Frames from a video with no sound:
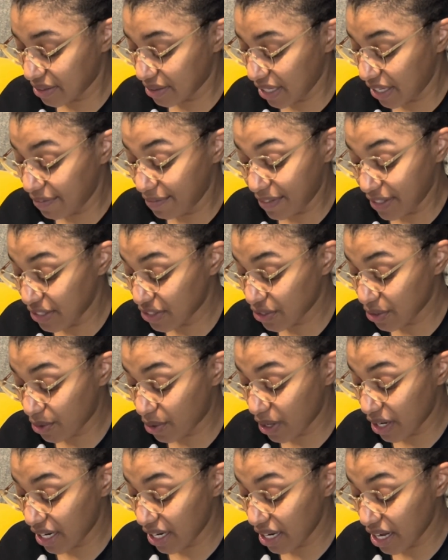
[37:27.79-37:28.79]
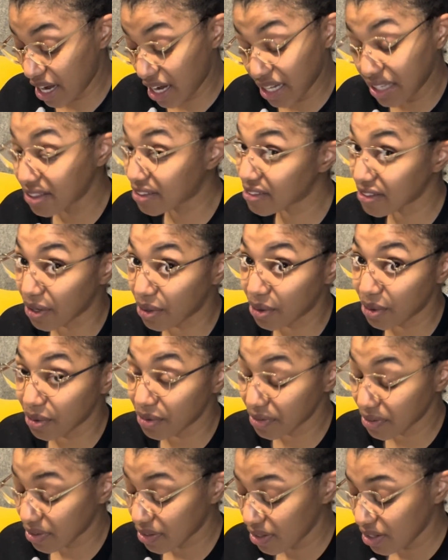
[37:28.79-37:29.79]
inventory
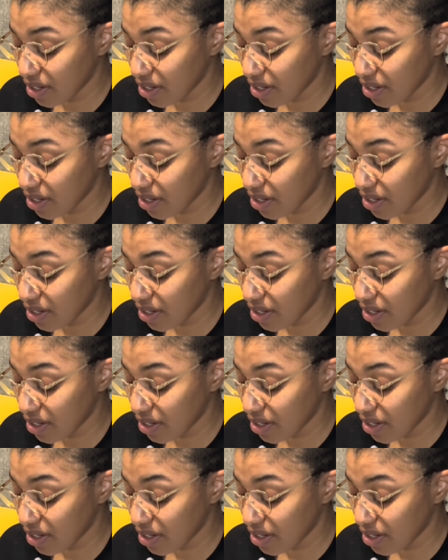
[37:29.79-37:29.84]
unsold.